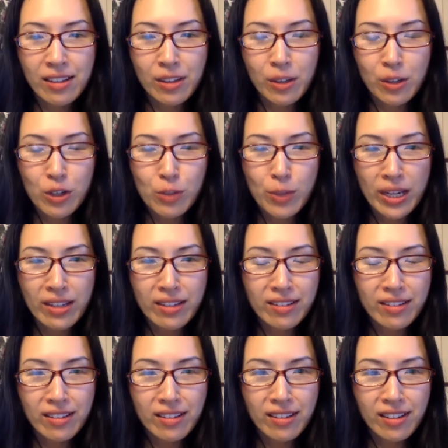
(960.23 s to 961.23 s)
there's
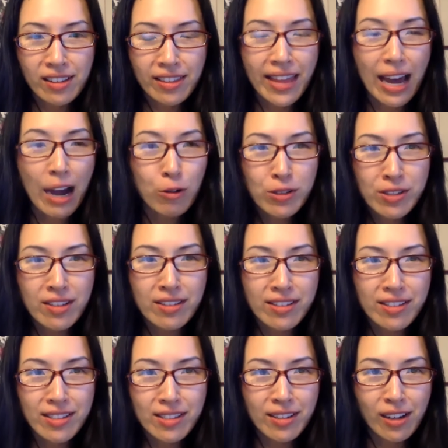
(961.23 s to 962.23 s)
been
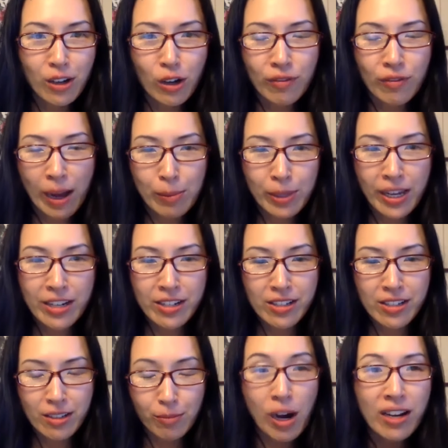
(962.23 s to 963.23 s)
thousands of
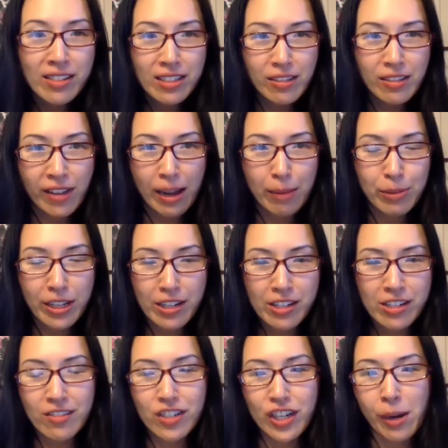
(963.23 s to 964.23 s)
positive
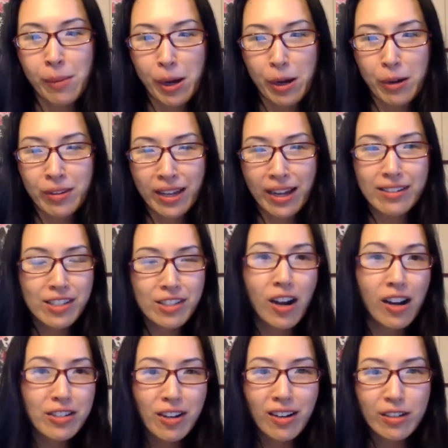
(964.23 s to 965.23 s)
applications of GMO that's
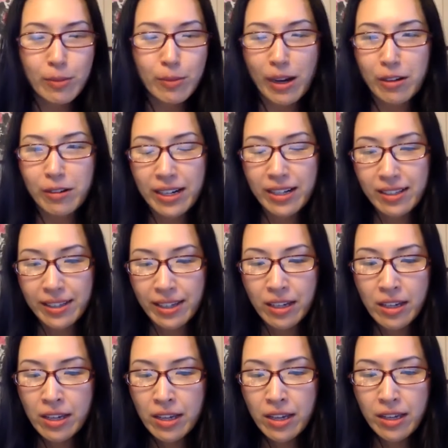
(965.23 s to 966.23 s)
not talked about, right? Like,
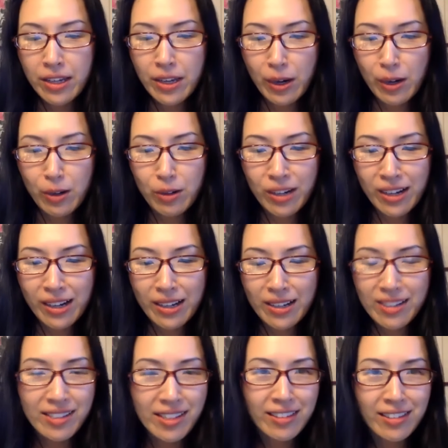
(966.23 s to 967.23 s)
you know,
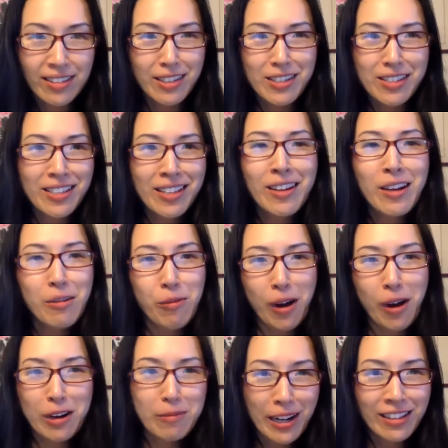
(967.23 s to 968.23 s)
seedless
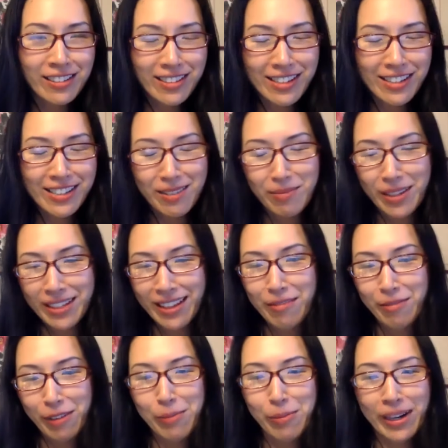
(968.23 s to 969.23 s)
watermelon is something
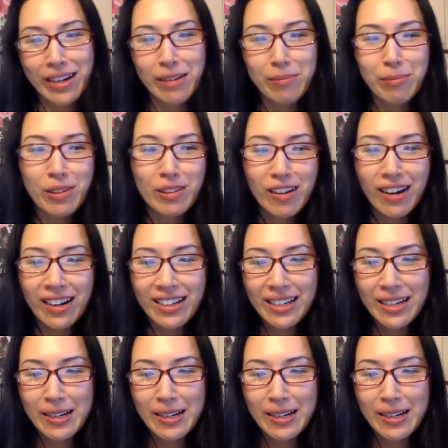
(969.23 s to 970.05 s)
that we bring up a lot.